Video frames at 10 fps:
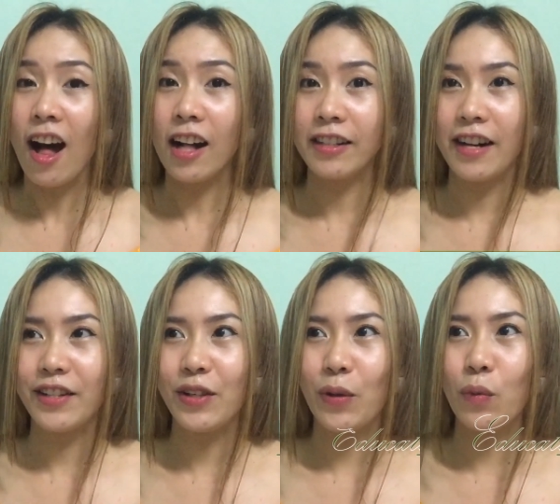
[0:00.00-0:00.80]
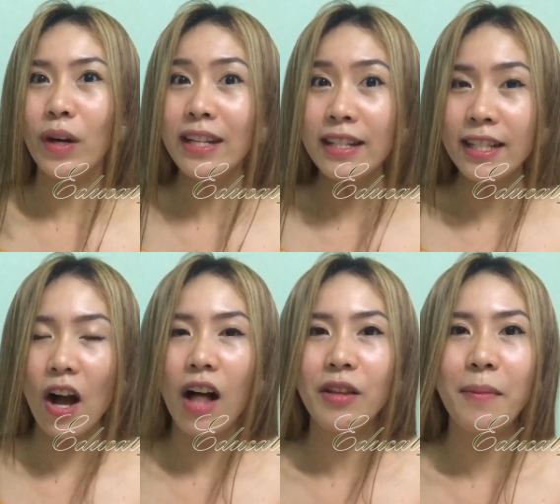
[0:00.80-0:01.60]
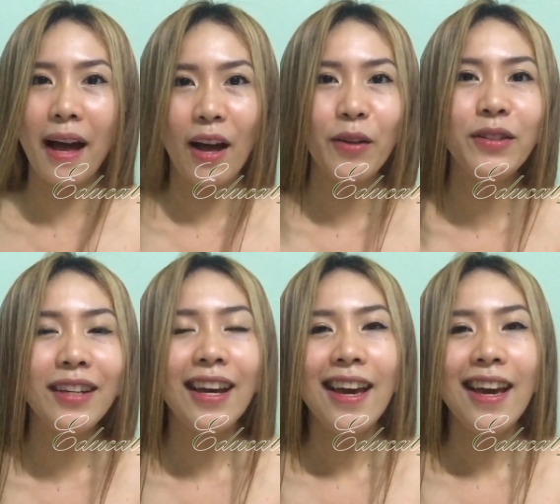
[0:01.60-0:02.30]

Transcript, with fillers: Alright, so what is it all about?